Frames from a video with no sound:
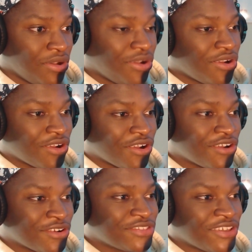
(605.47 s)

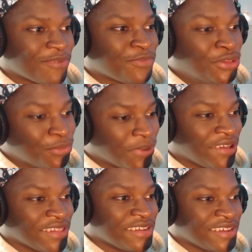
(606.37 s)
Oh, they're blue
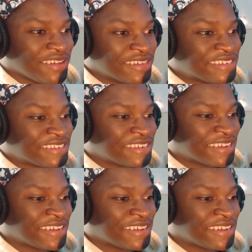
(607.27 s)
balling us.